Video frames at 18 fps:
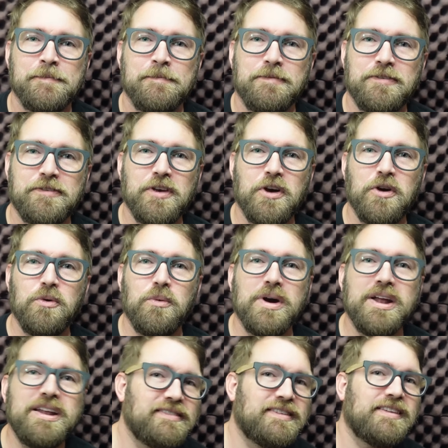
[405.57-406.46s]
So
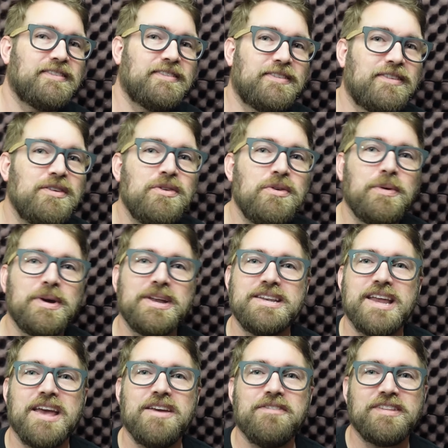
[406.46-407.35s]
what does this do in
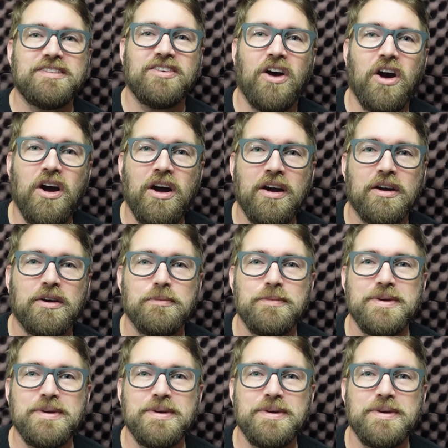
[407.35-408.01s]
David's heart?